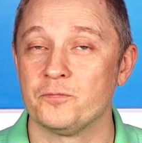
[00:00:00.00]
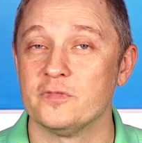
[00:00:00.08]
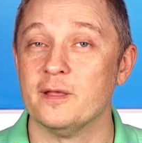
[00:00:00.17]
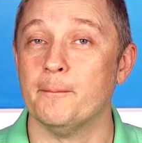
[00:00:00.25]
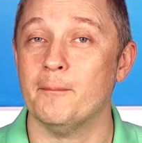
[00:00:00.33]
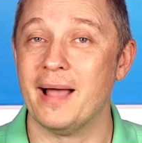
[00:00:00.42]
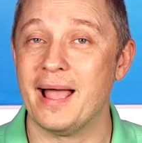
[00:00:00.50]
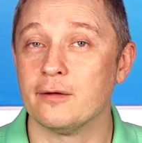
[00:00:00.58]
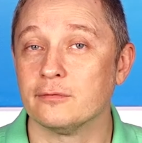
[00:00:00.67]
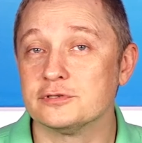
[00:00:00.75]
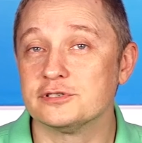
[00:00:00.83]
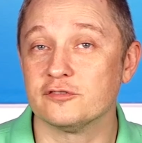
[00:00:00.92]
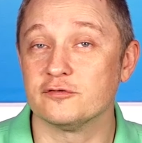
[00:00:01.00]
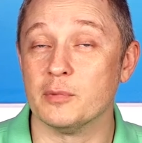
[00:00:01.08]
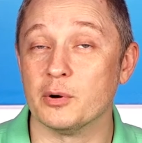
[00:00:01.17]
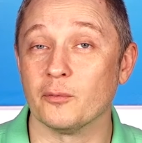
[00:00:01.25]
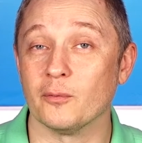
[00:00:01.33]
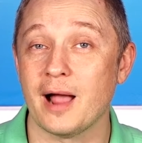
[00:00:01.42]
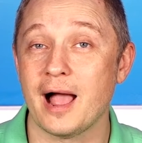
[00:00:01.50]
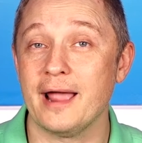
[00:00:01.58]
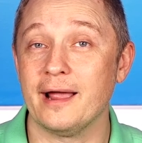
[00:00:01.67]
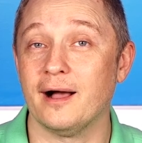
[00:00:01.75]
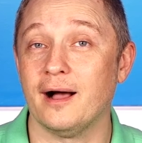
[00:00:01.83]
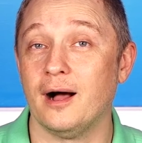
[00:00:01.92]
The mountains of
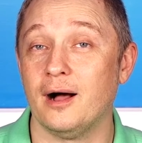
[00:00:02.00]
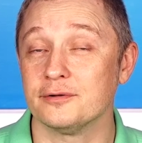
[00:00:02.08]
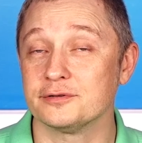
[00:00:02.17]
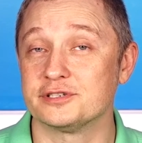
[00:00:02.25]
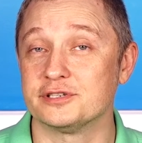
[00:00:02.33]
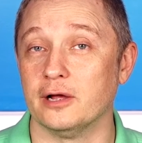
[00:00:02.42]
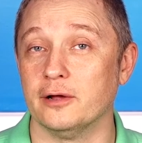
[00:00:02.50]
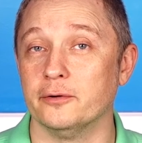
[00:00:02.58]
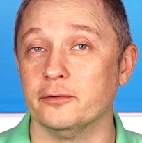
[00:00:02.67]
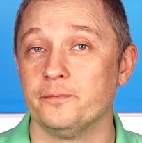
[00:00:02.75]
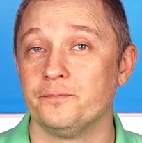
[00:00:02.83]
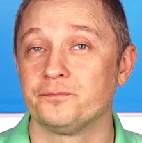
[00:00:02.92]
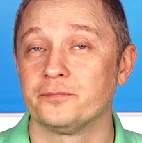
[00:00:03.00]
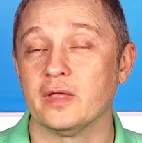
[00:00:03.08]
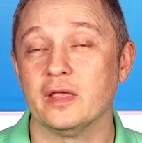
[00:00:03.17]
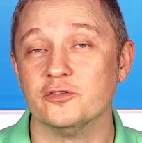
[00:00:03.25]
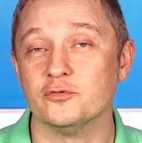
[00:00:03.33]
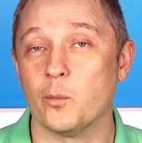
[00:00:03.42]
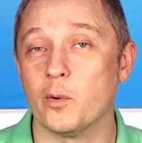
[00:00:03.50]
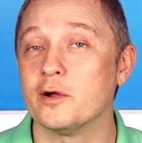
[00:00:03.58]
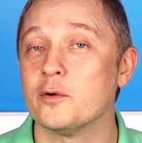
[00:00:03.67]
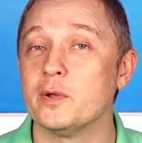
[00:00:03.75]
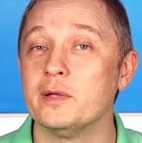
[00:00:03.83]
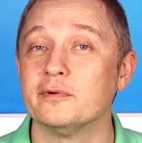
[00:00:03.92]
Moriah also is
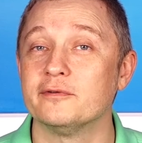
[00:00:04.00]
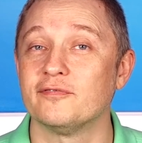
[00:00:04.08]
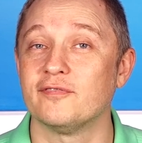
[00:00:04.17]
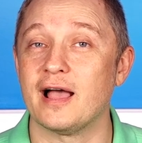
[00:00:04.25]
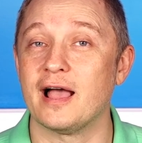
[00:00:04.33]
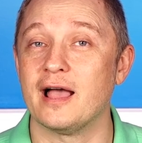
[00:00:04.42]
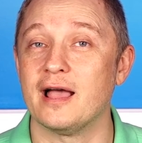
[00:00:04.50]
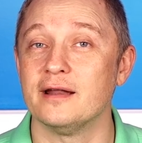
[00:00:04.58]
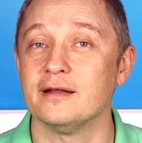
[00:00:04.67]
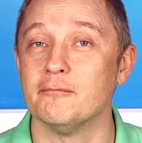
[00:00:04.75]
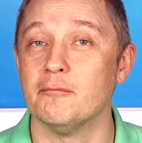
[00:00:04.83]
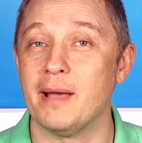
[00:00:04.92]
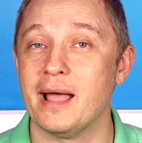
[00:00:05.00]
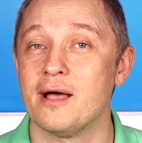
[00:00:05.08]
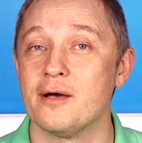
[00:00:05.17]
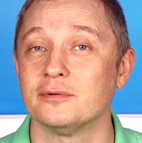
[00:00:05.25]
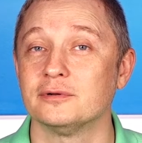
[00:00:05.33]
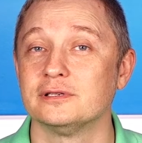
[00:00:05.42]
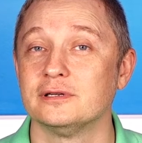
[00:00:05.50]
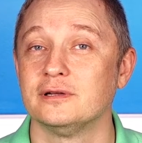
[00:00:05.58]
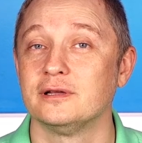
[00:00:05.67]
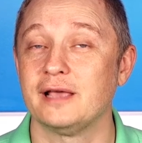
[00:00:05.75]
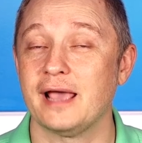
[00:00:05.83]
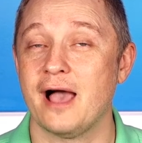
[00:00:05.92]
where we would find Mount
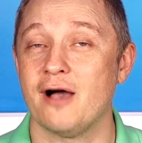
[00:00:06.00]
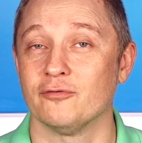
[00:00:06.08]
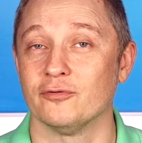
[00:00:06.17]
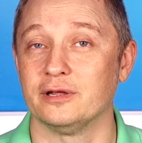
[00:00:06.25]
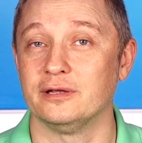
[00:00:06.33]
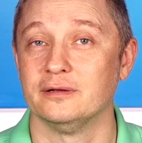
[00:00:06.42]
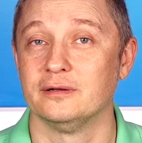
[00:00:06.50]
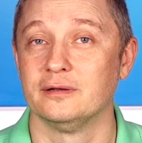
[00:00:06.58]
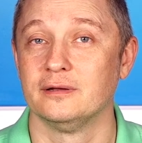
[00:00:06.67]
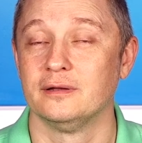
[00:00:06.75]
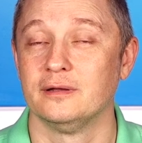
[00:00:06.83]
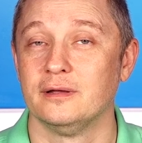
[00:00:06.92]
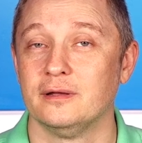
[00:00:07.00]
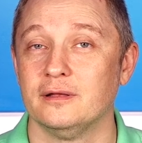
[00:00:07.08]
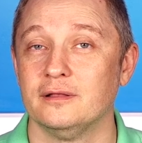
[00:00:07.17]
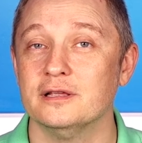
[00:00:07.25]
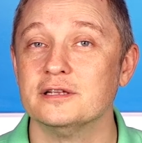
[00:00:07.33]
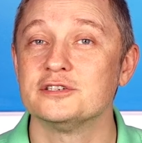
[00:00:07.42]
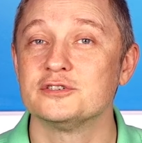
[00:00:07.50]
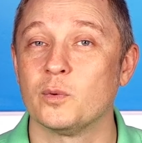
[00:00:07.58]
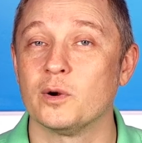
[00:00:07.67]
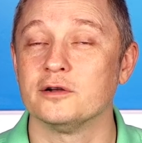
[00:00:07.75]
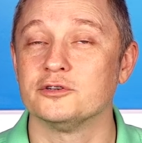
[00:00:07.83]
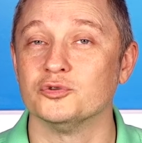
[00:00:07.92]
Calvary. This is
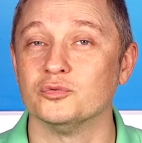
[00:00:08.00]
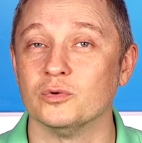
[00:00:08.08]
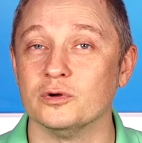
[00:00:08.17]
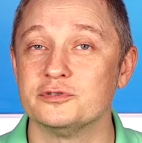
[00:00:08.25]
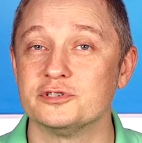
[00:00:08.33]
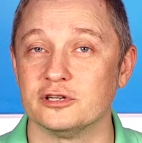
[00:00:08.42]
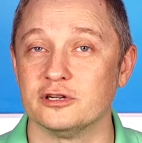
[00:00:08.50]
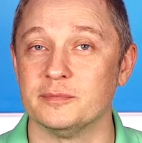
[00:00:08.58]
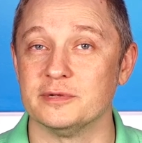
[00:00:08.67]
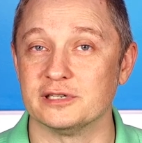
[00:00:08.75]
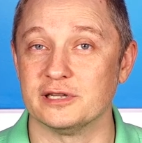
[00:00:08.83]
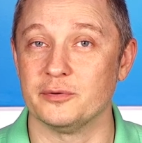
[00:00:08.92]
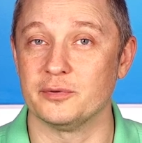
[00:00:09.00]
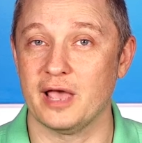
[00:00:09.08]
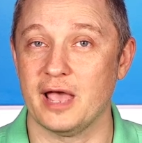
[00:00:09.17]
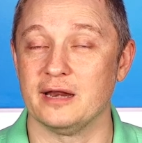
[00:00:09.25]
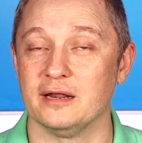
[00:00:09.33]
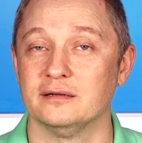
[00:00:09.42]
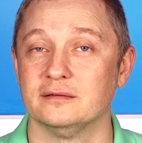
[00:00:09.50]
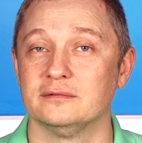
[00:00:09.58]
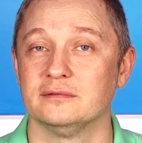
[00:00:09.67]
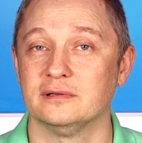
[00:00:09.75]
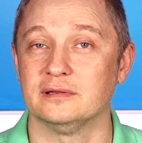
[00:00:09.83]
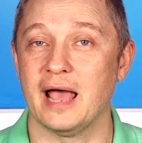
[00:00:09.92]
where Jerusalem is located.
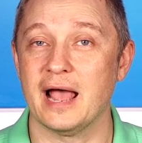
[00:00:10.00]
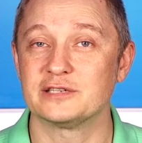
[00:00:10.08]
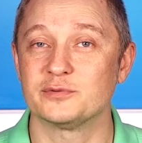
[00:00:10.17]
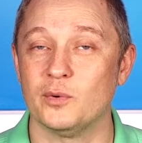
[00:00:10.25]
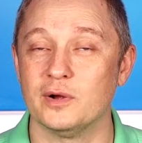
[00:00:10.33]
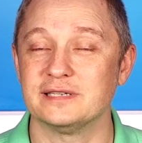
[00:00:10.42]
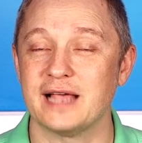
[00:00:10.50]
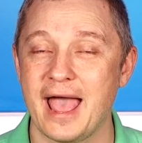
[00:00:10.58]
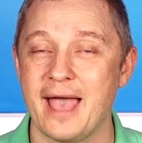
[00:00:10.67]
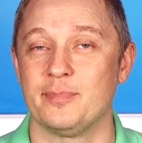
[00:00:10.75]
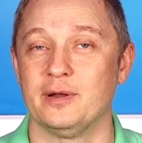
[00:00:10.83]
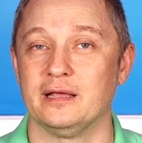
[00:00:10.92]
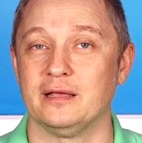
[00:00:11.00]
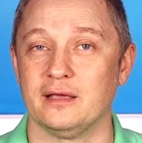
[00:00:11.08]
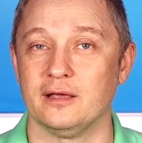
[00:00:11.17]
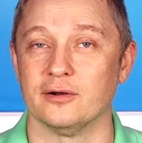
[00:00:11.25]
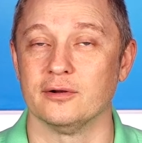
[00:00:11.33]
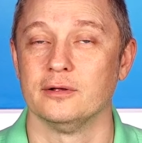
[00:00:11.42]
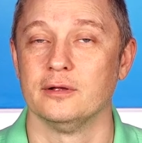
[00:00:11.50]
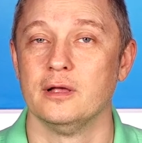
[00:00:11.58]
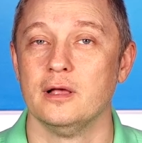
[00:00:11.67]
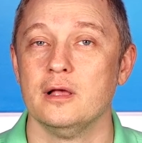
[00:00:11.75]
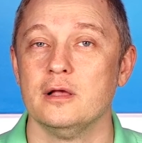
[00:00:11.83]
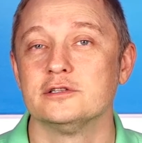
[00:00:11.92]
That's what's happening here.
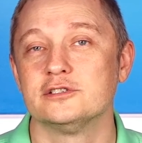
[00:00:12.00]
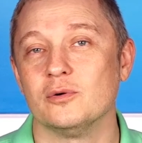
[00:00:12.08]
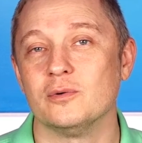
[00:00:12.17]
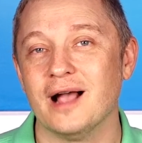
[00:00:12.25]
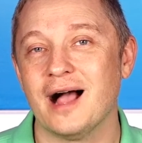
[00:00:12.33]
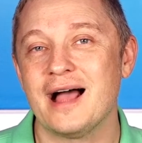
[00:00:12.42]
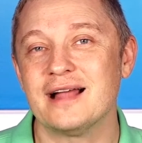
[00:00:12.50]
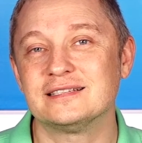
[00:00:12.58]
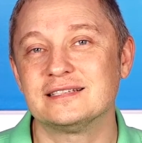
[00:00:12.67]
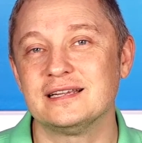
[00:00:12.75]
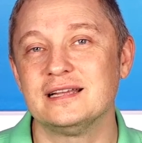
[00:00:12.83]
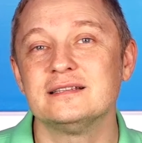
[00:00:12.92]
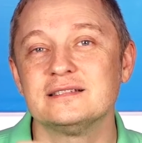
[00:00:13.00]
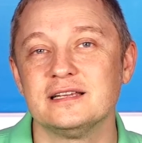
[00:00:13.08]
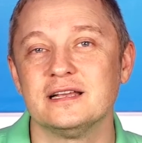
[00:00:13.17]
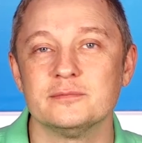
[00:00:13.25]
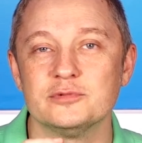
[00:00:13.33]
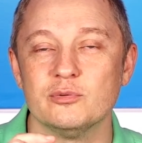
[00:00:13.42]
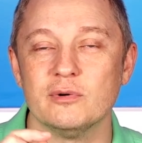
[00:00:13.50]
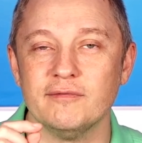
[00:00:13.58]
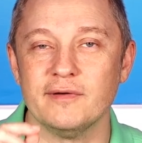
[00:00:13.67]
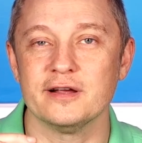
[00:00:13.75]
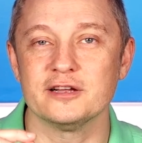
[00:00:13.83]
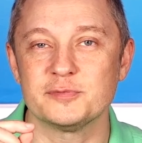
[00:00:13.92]
So God sends him to a
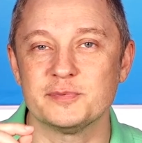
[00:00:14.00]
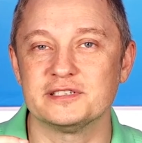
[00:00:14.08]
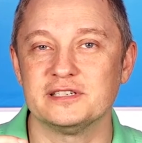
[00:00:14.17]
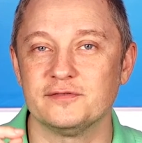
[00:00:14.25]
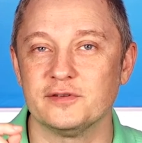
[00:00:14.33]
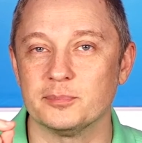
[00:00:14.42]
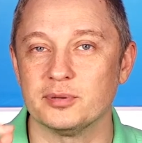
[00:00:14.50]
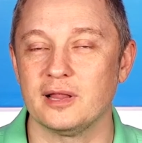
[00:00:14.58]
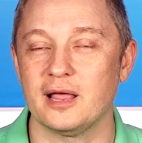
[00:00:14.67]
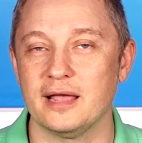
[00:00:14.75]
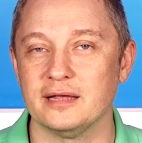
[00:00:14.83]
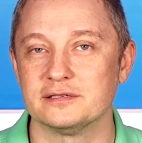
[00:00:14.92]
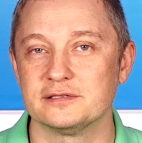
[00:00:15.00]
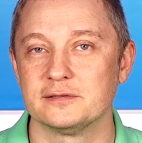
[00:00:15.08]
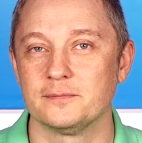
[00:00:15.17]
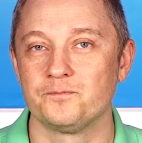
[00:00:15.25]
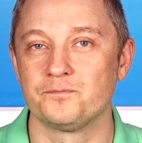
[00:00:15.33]
very specific place.